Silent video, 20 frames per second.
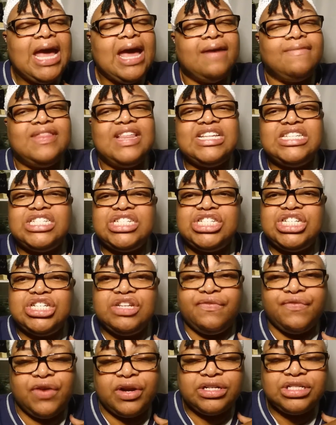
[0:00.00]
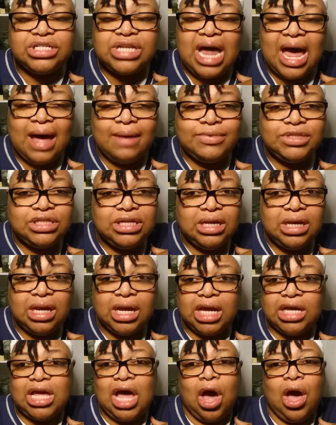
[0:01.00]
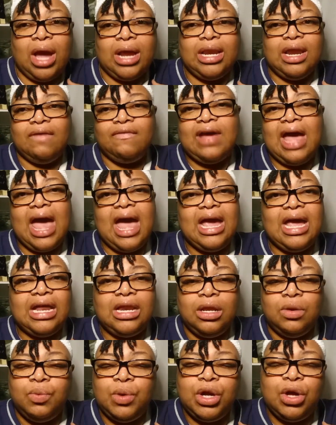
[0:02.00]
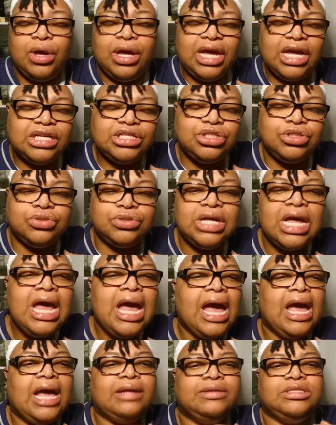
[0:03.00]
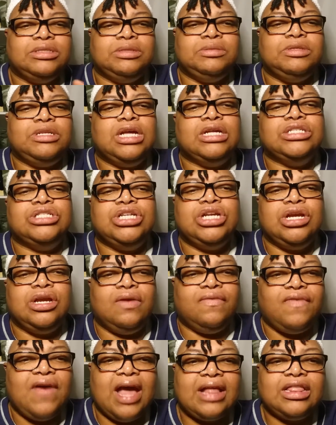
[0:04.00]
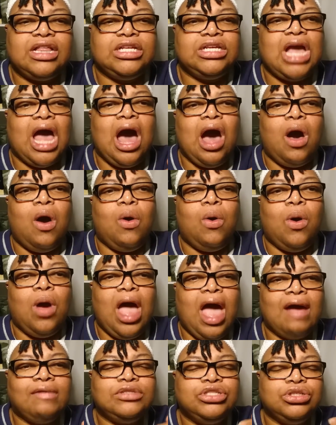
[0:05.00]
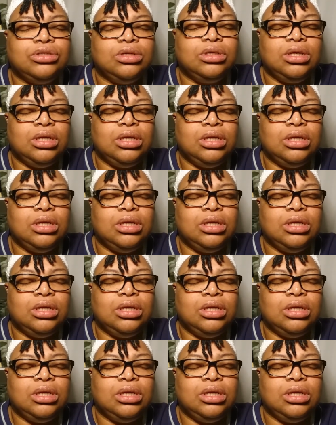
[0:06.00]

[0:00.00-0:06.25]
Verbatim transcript: if this is his first time cheating and y'all ain't never had any real issues, and considering the fact that y'all have,